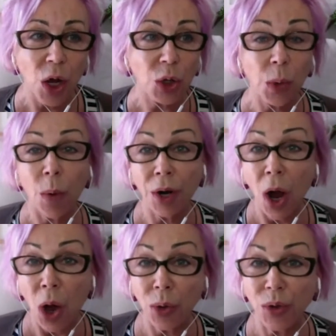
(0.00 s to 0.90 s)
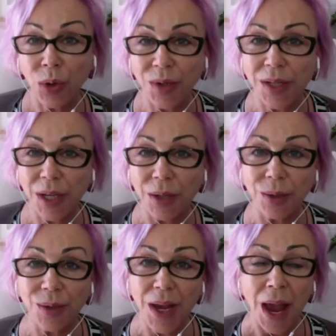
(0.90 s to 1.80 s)
you want to hone your
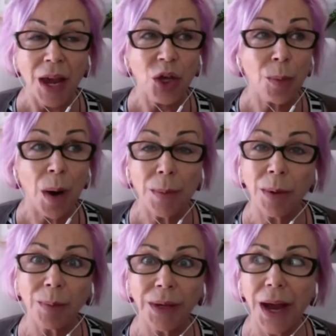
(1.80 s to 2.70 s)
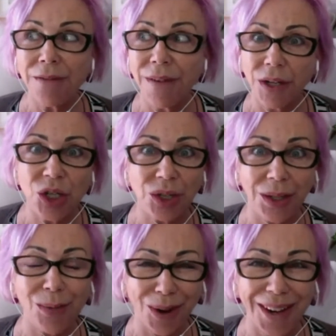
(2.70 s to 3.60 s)
skills, you probably
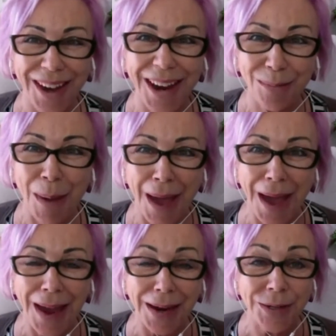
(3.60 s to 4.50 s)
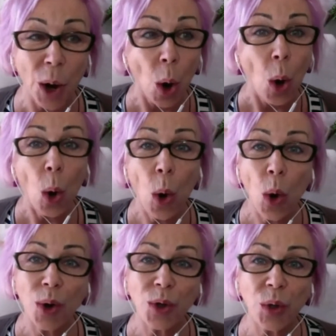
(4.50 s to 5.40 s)
eventually want to get paid,
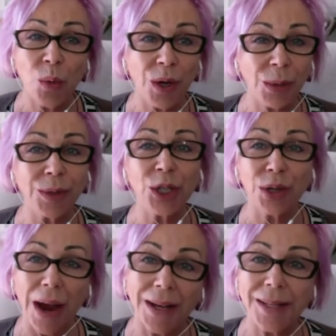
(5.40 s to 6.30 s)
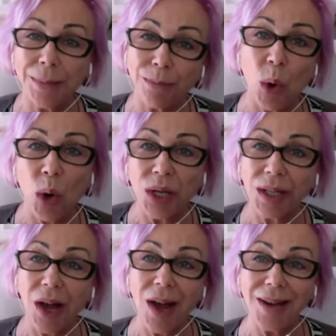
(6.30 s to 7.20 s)
or you want to attract some more
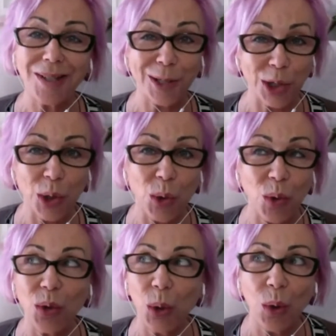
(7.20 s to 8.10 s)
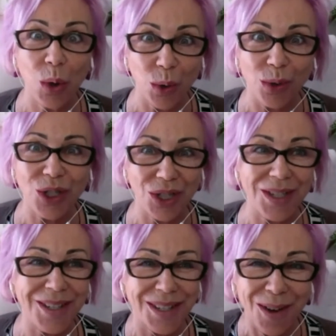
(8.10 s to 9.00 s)
clients to your
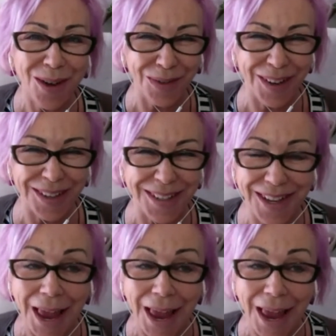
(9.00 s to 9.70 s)
gorgeous service.